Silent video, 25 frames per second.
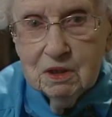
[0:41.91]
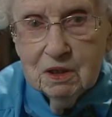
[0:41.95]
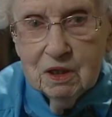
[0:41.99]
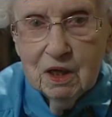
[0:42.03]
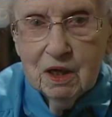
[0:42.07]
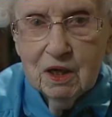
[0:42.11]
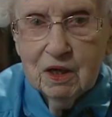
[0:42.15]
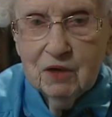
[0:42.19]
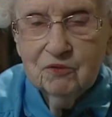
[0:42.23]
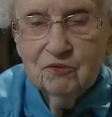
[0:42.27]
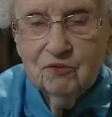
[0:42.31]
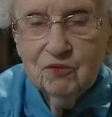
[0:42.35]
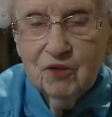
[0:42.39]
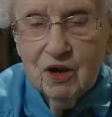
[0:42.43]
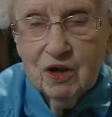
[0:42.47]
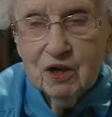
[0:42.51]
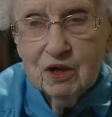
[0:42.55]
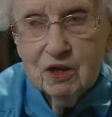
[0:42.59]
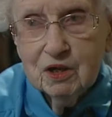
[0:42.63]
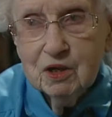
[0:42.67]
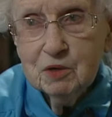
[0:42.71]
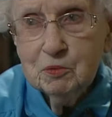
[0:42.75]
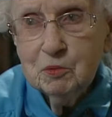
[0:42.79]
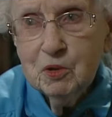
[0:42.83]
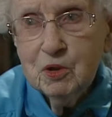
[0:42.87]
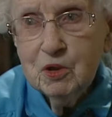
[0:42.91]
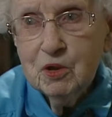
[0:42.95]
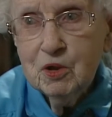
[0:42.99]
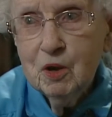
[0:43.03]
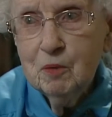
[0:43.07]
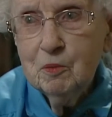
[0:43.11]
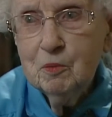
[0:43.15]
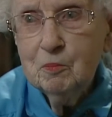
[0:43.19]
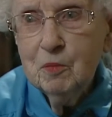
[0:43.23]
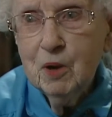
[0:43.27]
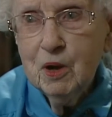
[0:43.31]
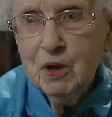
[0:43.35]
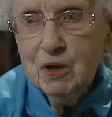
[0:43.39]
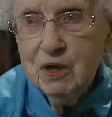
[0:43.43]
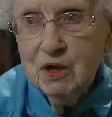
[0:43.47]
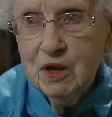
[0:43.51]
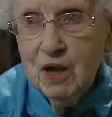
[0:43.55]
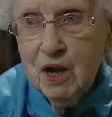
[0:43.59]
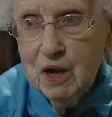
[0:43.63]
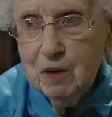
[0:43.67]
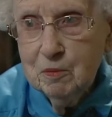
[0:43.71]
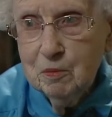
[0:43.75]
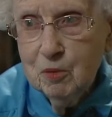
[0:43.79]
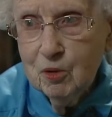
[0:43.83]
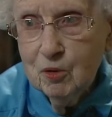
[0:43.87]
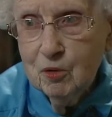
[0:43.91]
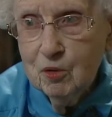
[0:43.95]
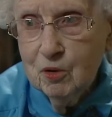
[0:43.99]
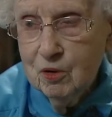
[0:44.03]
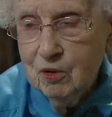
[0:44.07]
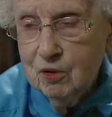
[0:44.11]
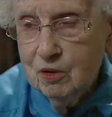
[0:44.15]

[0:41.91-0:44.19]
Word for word: And finally, my neighbor